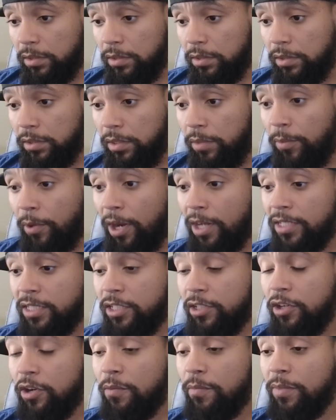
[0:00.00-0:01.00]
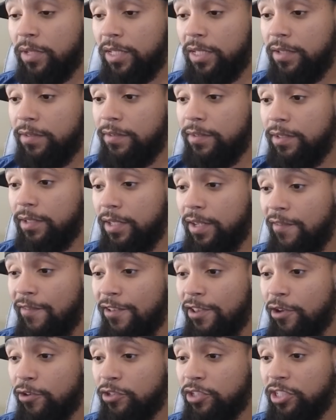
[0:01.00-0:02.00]
You probably still don't believe it,
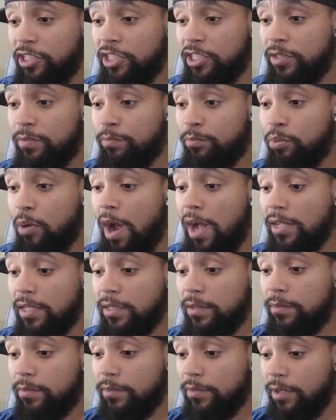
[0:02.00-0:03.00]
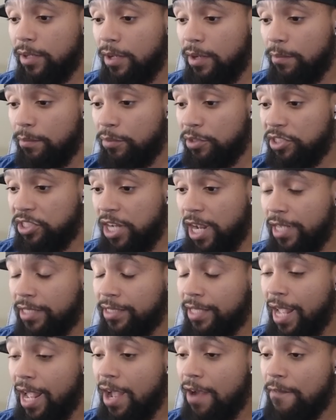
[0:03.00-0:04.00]
even though she just
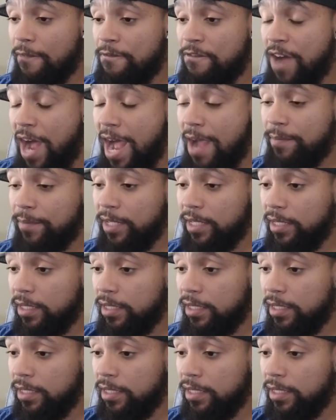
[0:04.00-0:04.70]
projectile vomit.